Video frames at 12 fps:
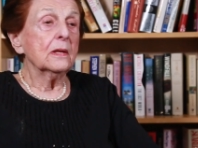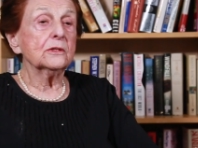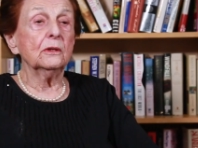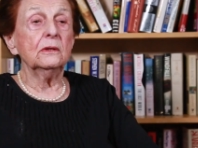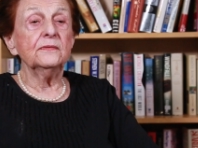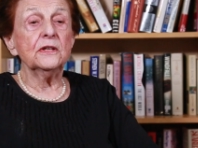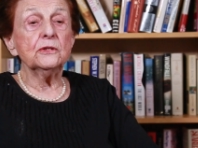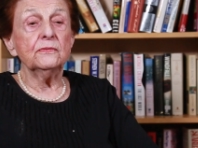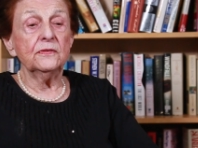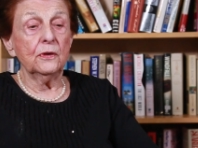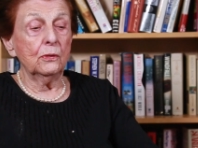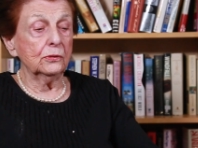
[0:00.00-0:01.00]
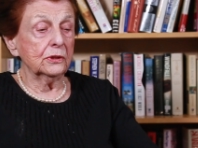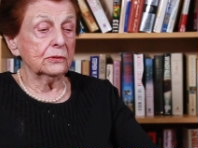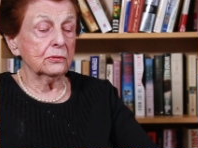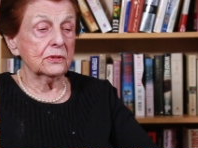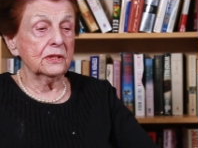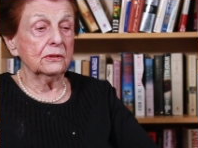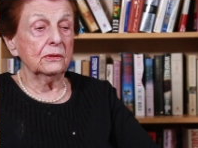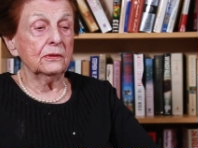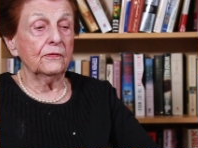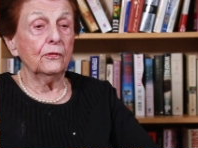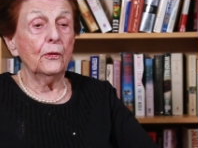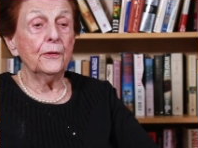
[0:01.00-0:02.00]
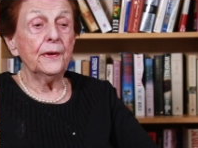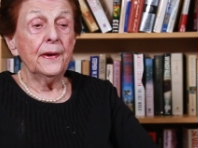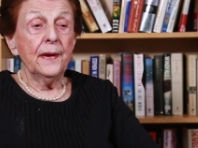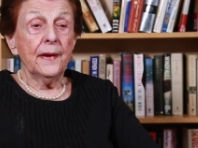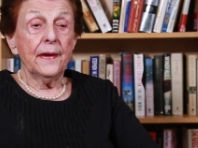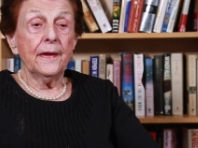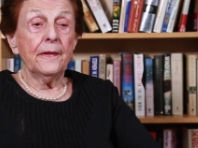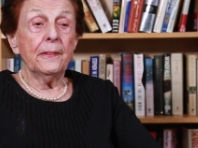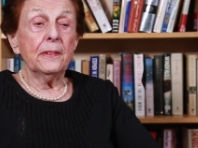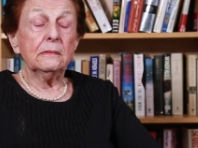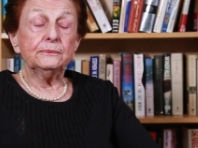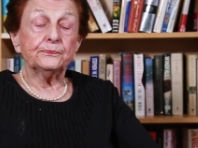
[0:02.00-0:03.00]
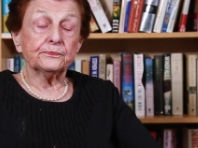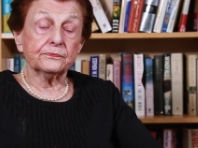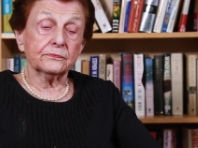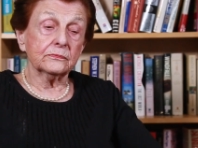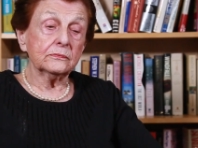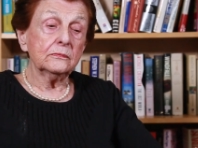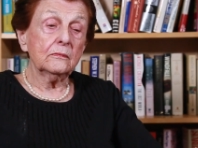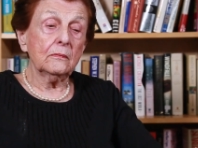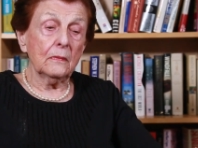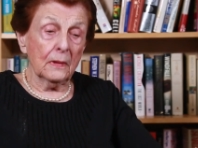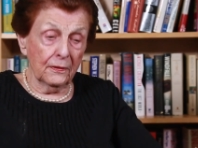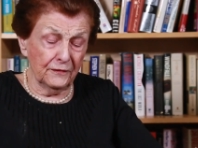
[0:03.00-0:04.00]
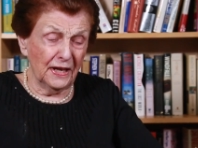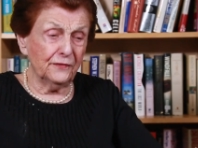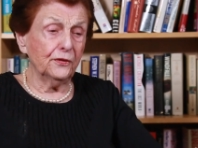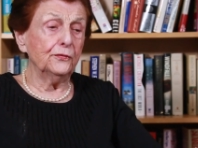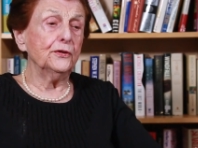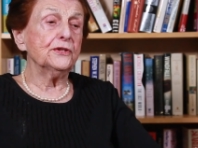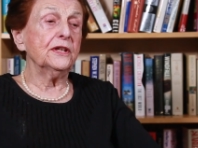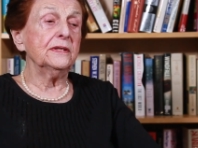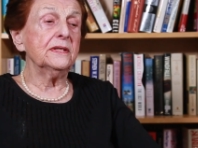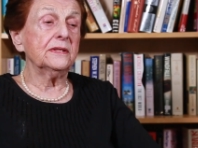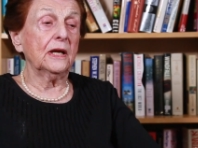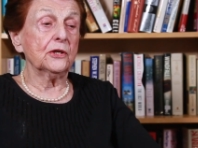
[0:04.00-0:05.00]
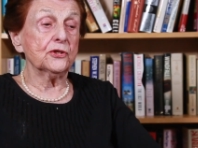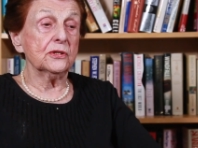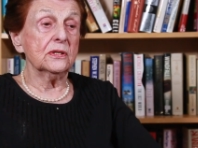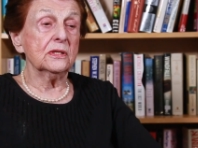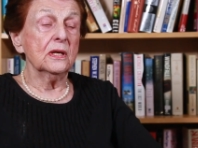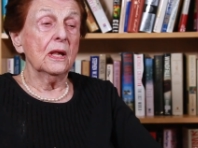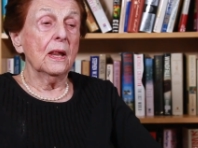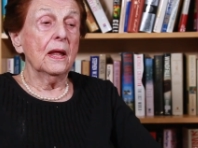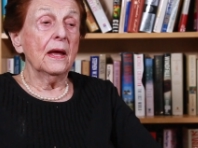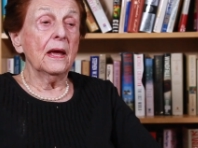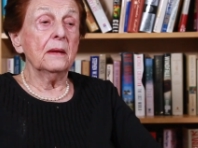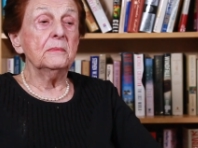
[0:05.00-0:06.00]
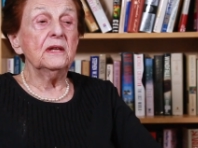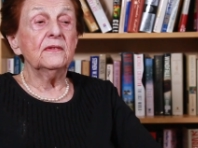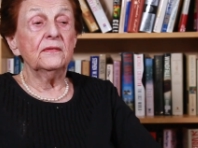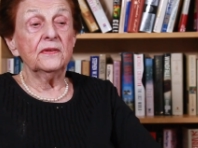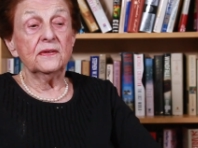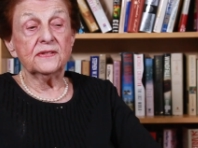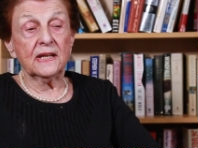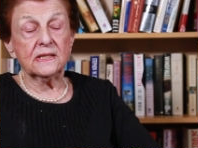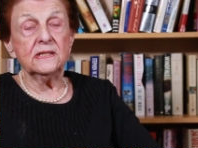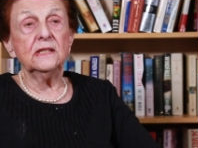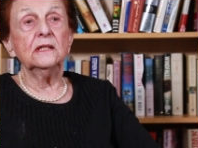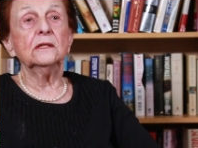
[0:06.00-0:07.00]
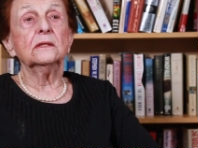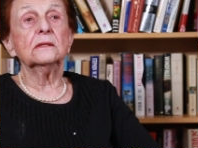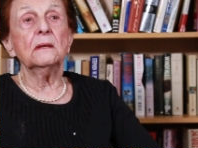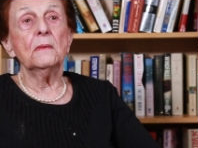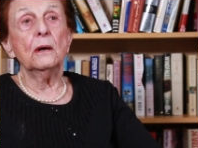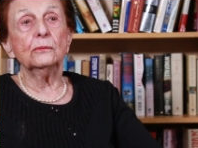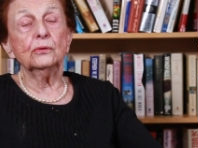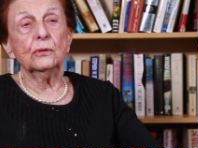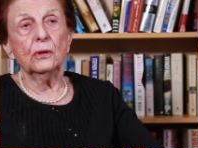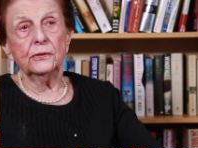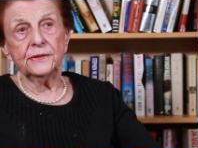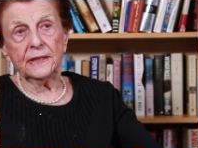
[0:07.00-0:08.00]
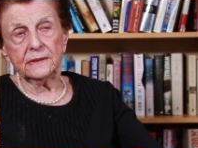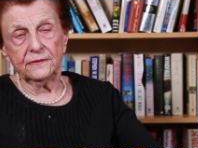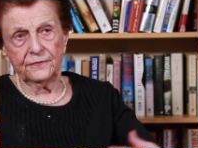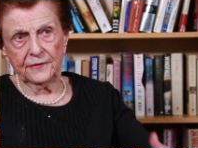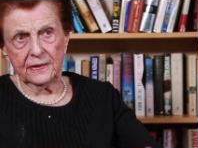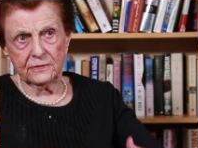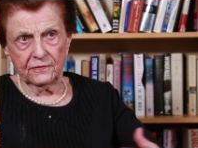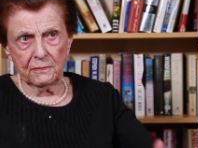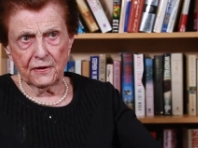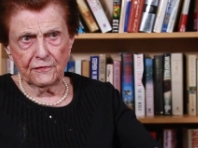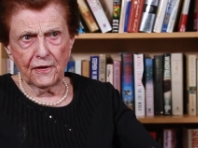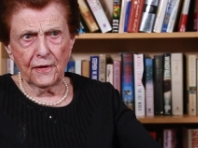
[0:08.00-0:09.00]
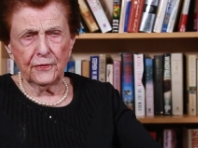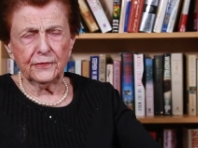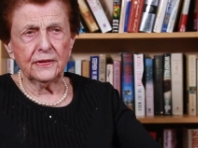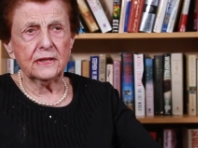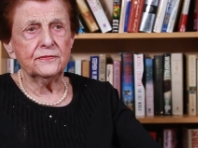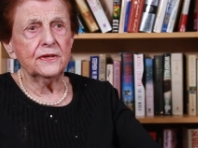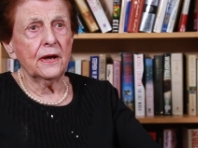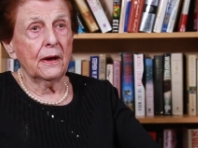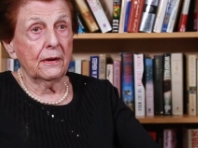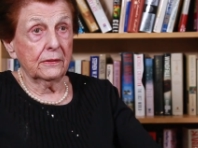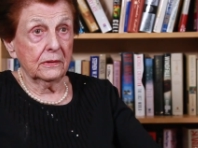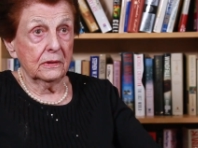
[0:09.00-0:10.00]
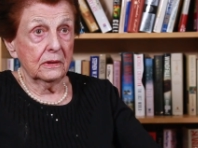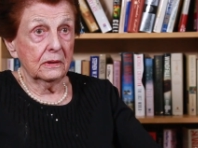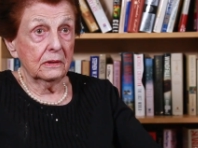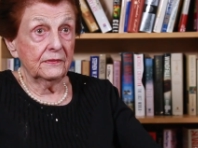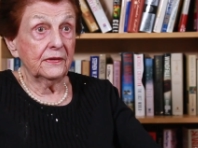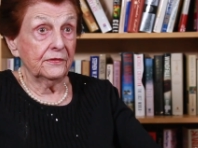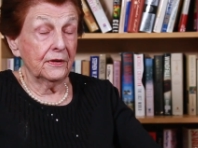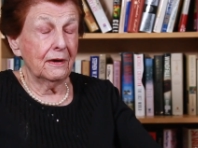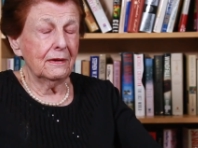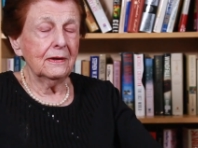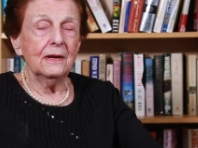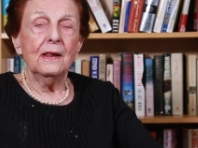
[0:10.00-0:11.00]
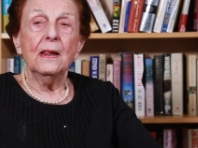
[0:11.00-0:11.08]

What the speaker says: So eventually we were ordered to sit on the floor and wait for further instructions. And meanwhile, we have succeeded somehow to contact the friend of my father that we are where we are.